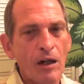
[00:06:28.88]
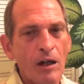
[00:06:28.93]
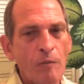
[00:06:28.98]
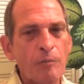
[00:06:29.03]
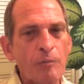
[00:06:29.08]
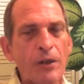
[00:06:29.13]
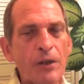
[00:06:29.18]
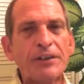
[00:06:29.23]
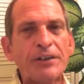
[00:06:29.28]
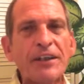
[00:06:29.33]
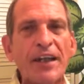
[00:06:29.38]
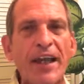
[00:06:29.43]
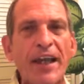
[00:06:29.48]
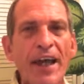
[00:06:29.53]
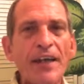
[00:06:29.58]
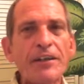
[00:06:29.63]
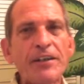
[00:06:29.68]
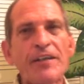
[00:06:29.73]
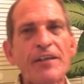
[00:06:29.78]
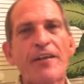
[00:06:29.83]
But to
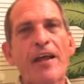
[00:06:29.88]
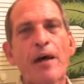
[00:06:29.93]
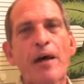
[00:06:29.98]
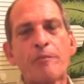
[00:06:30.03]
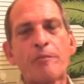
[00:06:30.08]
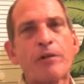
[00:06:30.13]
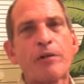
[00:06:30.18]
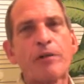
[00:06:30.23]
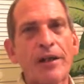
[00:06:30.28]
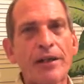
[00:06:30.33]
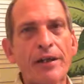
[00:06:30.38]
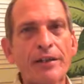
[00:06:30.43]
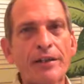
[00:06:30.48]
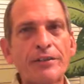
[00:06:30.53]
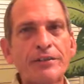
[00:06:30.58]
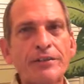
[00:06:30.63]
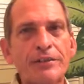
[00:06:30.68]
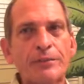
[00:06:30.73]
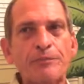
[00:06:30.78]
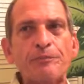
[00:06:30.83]
get to that
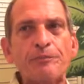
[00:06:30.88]
place,